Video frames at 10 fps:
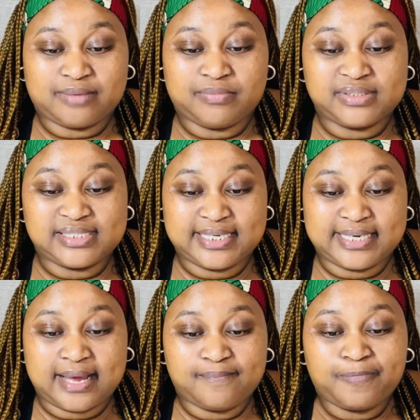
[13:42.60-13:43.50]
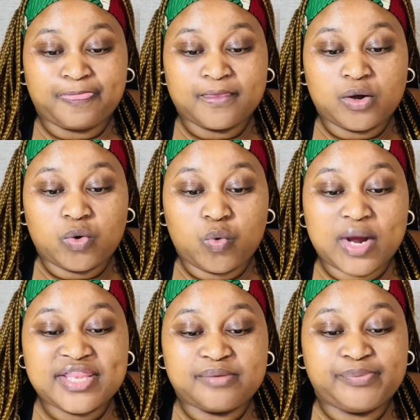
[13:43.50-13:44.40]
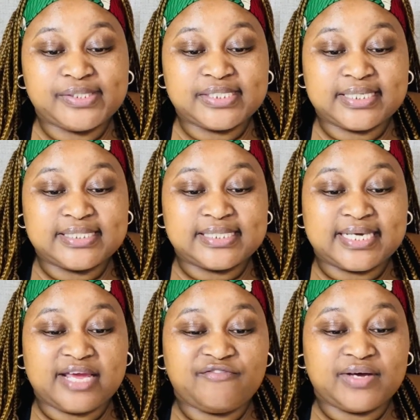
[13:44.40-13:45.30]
Stadium, where the presidency gave